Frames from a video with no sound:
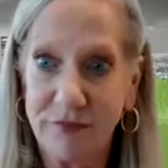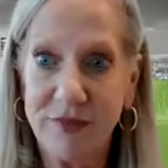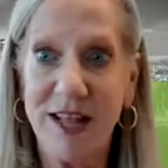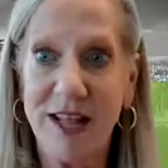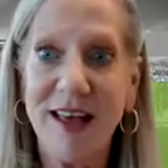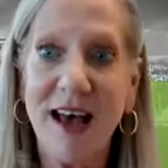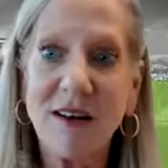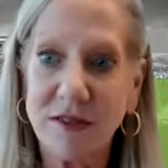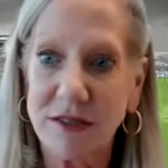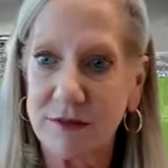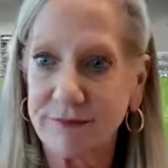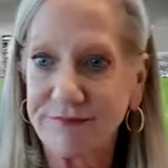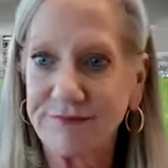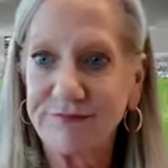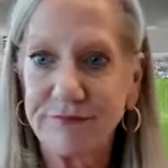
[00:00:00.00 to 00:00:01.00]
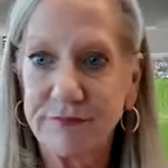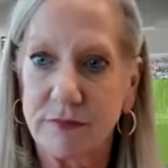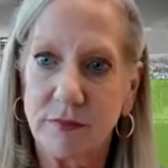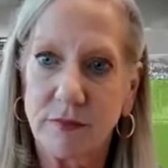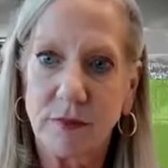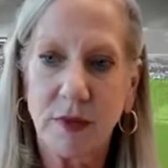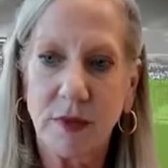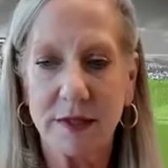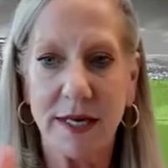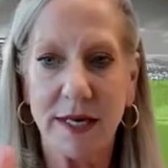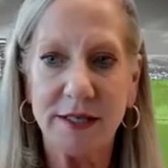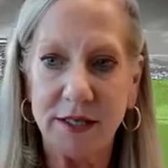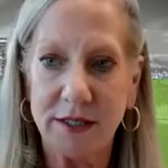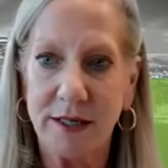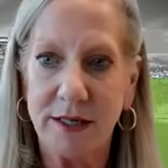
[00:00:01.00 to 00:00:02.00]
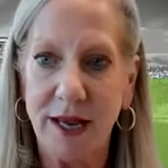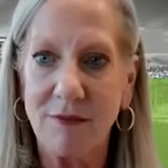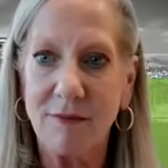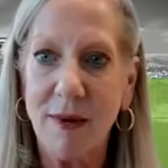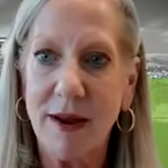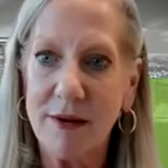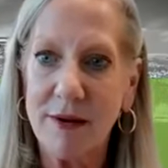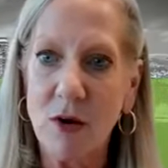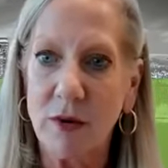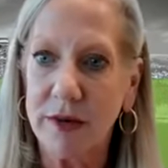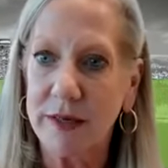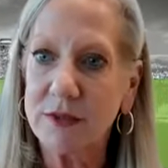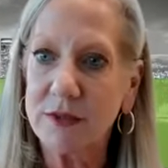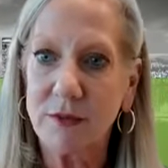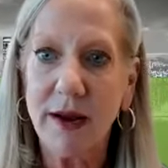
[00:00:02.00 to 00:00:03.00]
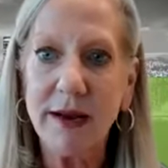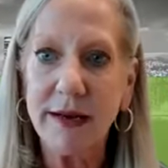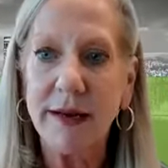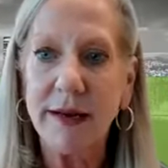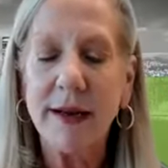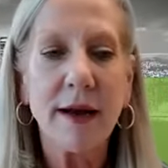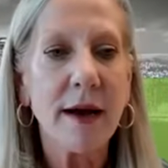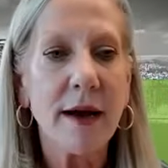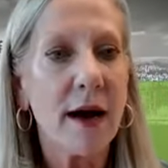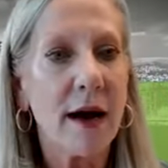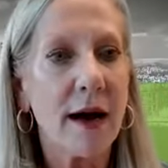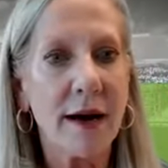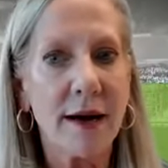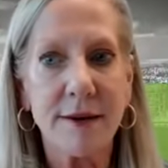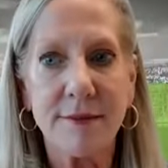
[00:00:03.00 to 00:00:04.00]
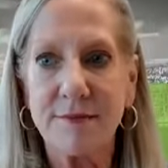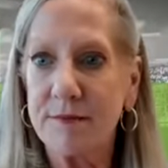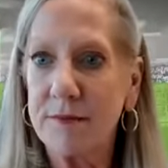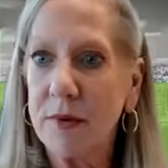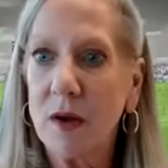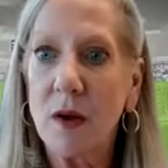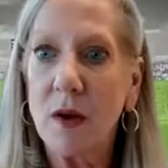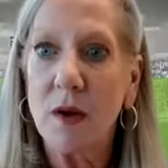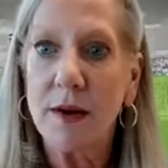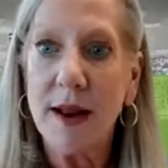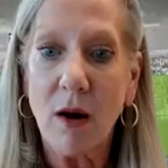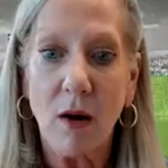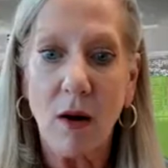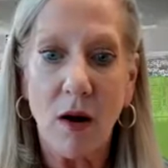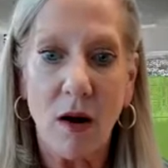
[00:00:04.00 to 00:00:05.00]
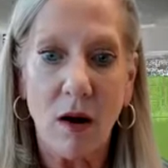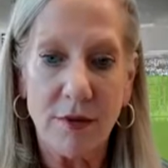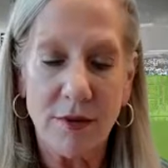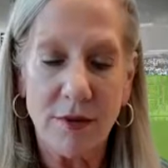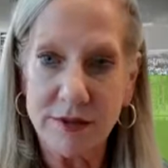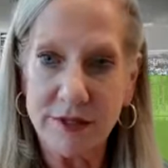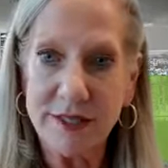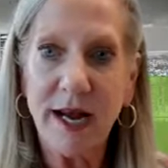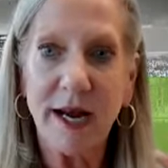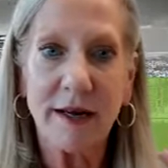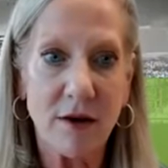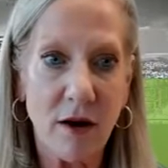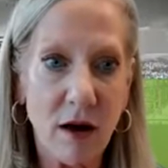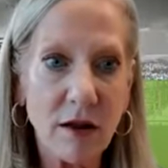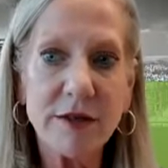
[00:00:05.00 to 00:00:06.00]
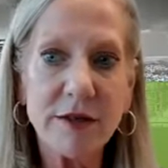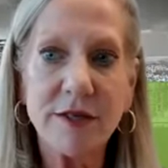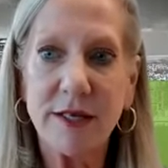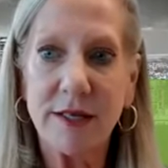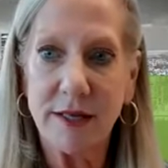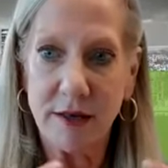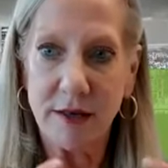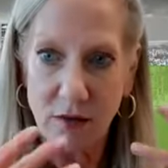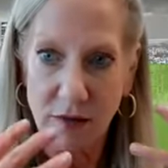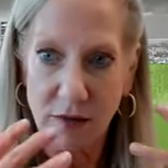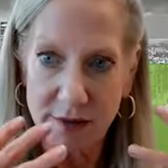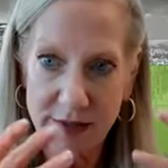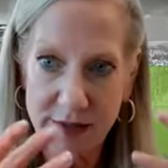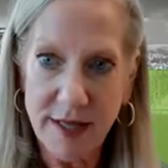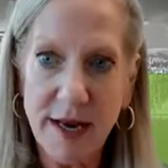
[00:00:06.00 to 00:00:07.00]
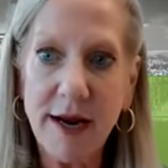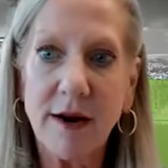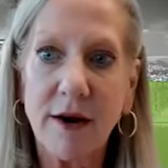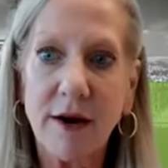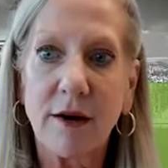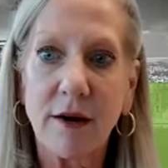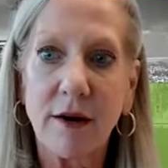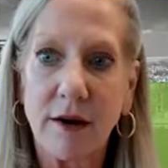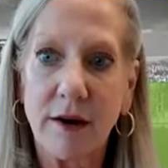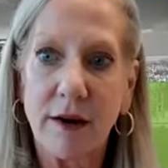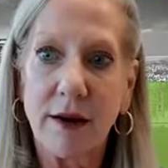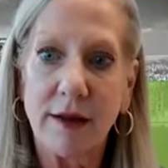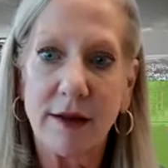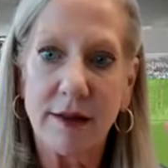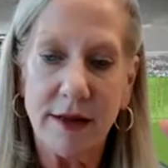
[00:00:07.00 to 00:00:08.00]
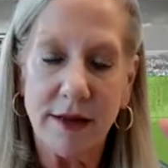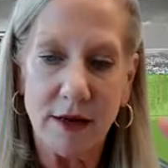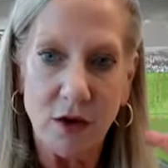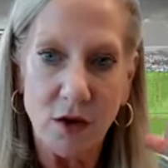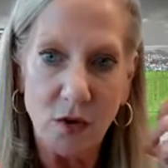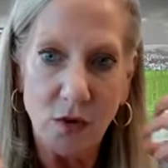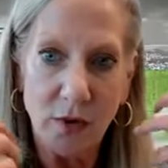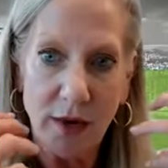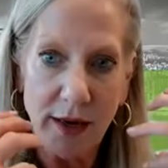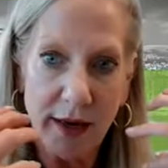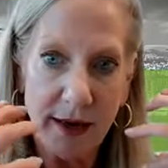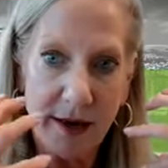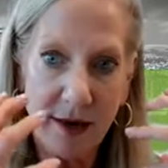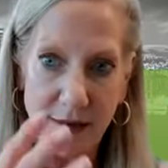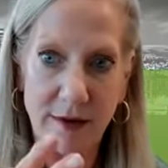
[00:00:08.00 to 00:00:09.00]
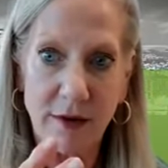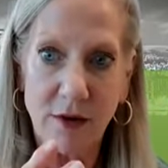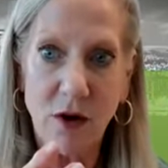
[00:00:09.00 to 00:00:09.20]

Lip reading: 10,000 because I just gave my notice, right? Now there's technology that is there that you can,